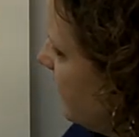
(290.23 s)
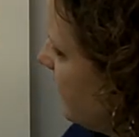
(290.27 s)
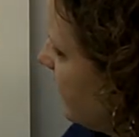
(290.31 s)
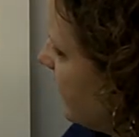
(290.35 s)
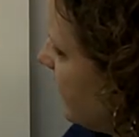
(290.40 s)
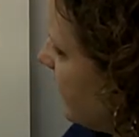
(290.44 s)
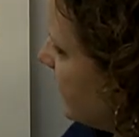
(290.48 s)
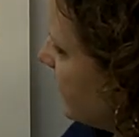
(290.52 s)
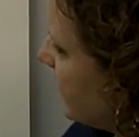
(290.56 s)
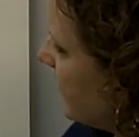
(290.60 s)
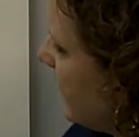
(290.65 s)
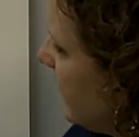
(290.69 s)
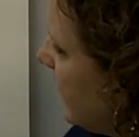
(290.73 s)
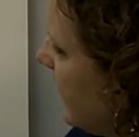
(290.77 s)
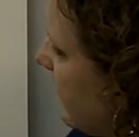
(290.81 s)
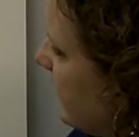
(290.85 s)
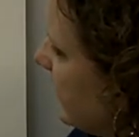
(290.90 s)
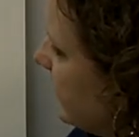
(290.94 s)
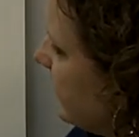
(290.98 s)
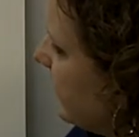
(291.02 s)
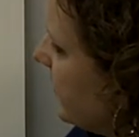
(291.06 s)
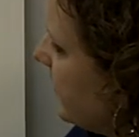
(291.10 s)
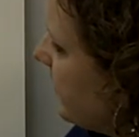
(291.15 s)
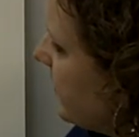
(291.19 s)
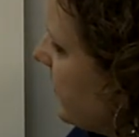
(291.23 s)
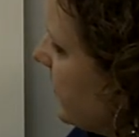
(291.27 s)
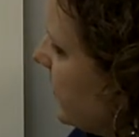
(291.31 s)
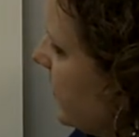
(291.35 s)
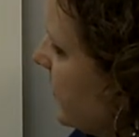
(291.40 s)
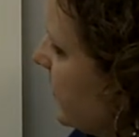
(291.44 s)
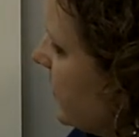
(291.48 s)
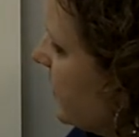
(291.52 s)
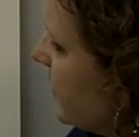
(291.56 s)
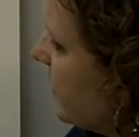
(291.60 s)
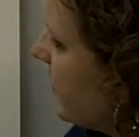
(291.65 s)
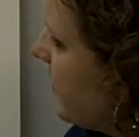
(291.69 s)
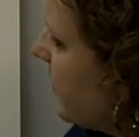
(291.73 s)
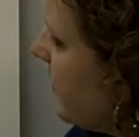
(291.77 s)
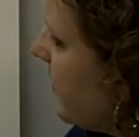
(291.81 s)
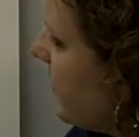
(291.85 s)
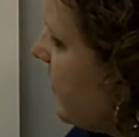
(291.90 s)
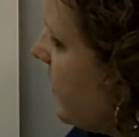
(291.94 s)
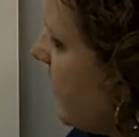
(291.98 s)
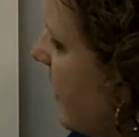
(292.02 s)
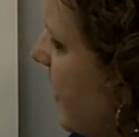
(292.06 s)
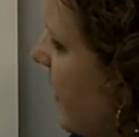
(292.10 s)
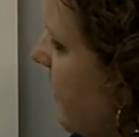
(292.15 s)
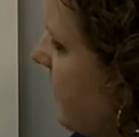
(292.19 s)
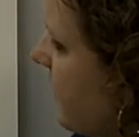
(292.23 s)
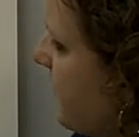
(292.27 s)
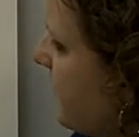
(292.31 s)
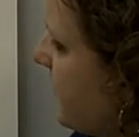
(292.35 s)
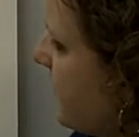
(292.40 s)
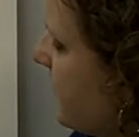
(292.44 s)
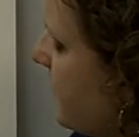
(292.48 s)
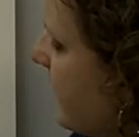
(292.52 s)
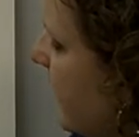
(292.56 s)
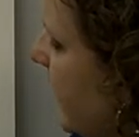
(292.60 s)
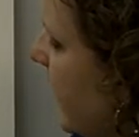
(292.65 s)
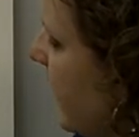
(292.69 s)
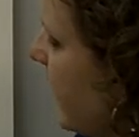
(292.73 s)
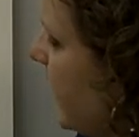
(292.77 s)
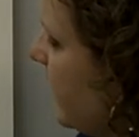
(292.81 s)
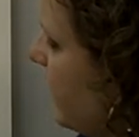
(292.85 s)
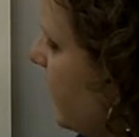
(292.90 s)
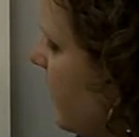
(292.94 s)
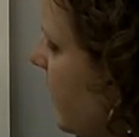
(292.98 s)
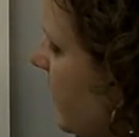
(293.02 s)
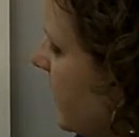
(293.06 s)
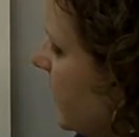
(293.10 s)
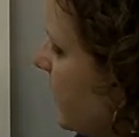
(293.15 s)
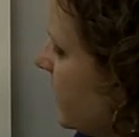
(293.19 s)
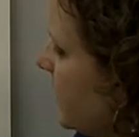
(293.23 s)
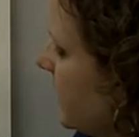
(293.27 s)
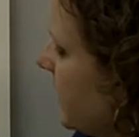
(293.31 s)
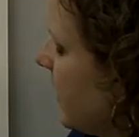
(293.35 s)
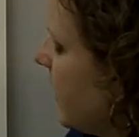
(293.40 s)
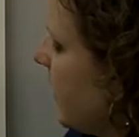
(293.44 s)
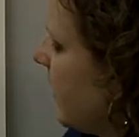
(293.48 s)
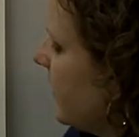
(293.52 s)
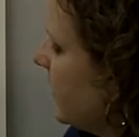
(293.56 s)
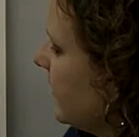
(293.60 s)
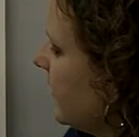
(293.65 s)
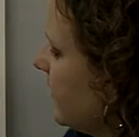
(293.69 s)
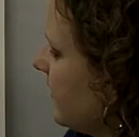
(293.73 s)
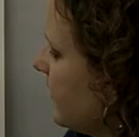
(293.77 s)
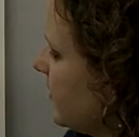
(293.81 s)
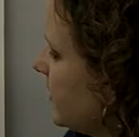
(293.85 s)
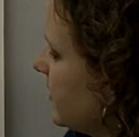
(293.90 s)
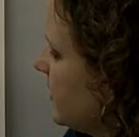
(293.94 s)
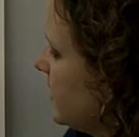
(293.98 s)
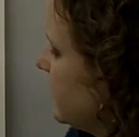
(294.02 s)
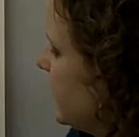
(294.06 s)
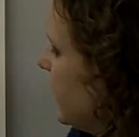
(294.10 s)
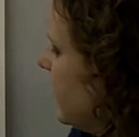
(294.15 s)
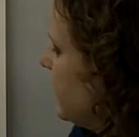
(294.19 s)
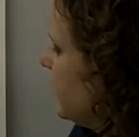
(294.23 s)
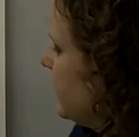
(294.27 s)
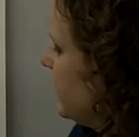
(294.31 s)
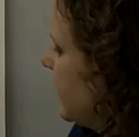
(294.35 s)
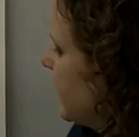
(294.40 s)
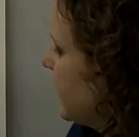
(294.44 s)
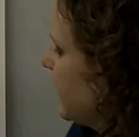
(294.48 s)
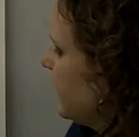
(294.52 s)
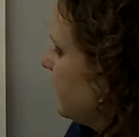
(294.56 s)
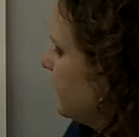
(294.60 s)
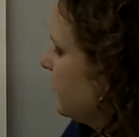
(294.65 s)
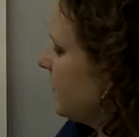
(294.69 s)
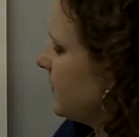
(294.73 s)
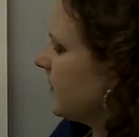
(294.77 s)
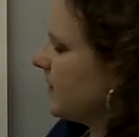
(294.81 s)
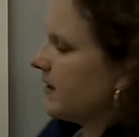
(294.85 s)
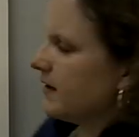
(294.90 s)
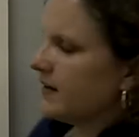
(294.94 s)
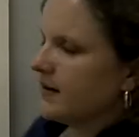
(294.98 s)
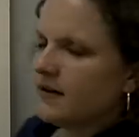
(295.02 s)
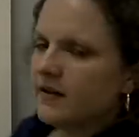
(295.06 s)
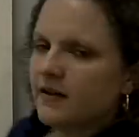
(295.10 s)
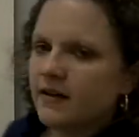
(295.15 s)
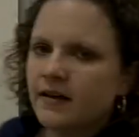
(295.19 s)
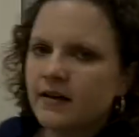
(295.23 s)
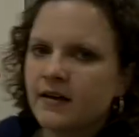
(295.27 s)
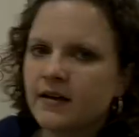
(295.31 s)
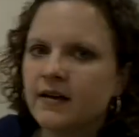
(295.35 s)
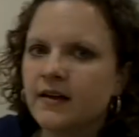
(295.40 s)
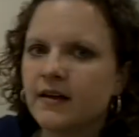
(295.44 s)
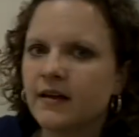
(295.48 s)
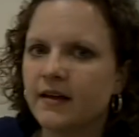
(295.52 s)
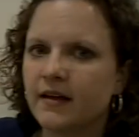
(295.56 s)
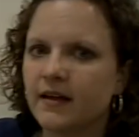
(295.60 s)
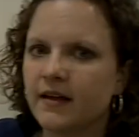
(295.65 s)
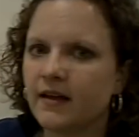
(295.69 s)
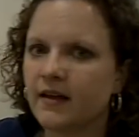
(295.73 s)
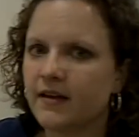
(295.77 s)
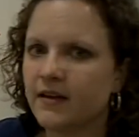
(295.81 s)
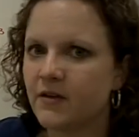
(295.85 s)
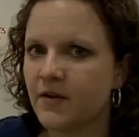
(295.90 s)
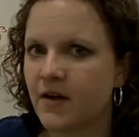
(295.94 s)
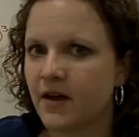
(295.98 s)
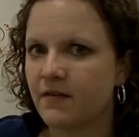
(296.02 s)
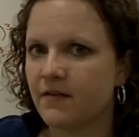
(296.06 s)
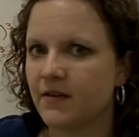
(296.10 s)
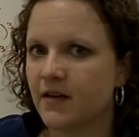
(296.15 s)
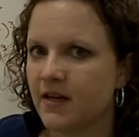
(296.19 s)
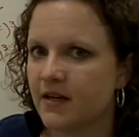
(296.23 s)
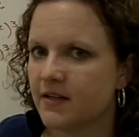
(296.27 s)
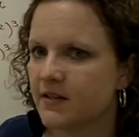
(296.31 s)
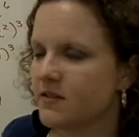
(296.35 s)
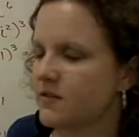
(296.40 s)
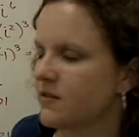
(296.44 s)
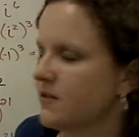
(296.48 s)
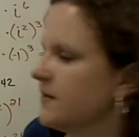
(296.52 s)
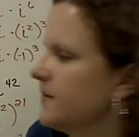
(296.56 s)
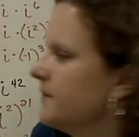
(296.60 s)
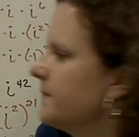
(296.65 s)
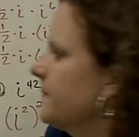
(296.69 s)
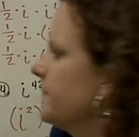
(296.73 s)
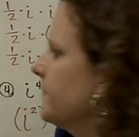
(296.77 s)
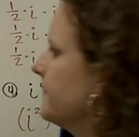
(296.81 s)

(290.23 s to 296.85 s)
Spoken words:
That's an odd number, so -1 to an odd number stays -1, and you have an answer.